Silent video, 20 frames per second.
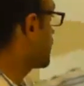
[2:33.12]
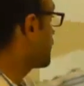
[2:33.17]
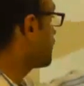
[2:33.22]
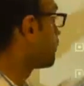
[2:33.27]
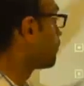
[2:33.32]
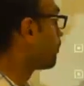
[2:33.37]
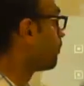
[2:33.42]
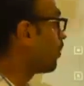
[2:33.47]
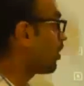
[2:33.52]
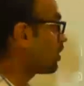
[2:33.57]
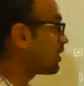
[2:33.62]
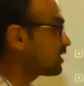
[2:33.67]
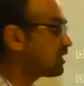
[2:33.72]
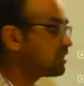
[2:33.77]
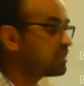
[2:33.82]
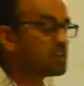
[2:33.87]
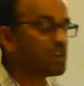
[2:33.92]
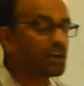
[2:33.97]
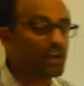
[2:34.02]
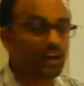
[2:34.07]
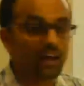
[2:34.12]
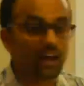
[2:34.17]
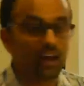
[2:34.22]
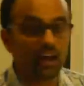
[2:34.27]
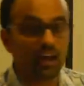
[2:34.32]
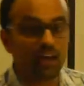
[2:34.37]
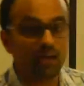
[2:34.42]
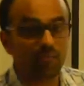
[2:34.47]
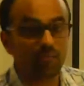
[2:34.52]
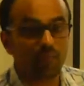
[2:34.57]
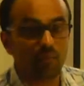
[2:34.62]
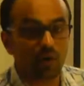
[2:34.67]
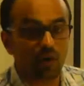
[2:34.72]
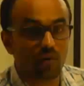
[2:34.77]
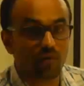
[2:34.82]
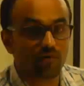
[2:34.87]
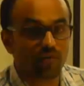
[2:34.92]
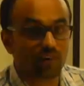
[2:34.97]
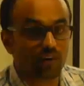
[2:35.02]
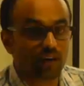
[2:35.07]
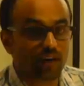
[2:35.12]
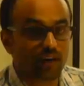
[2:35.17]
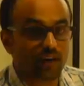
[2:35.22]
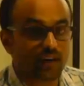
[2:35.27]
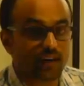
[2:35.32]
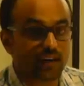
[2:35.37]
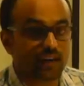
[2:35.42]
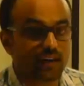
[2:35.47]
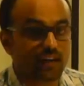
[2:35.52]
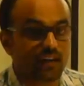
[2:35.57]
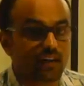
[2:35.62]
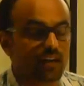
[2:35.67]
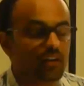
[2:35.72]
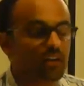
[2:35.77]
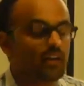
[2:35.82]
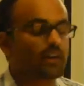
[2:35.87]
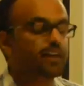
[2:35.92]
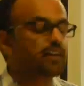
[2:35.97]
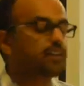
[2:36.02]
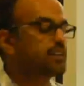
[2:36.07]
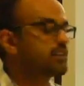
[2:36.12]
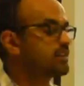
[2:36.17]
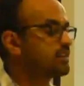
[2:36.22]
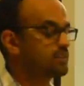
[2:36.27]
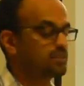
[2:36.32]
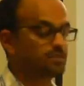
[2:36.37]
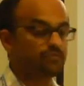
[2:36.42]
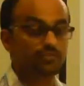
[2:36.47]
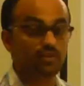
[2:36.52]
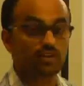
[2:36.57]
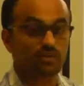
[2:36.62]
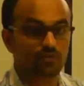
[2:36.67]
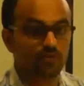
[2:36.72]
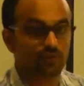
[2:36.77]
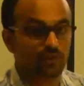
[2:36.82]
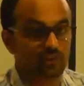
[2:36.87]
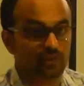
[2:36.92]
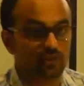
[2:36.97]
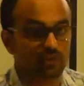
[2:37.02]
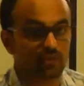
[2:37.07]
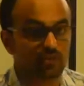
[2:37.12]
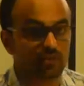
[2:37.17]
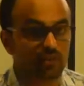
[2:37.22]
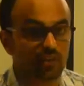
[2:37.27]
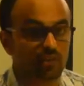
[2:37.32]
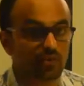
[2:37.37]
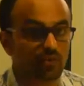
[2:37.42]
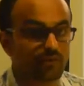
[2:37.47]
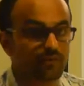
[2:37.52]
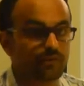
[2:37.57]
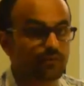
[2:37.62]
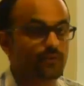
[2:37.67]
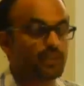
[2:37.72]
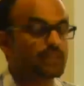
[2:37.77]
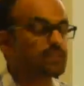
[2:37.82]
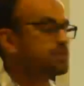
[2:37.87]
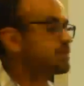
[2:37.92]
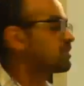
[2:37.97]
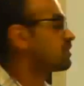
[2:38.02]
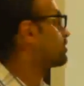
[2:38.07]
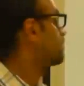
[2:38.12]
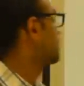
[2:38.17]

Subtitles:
at what is the aim of writing our letter. That's the first question that you have to answer.